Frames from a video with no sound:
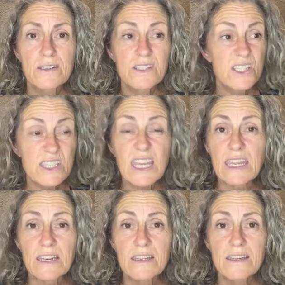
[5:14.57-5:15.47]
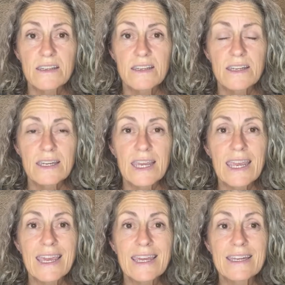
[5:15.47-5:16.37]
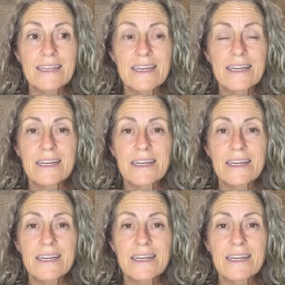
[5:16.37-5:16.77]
Just eat and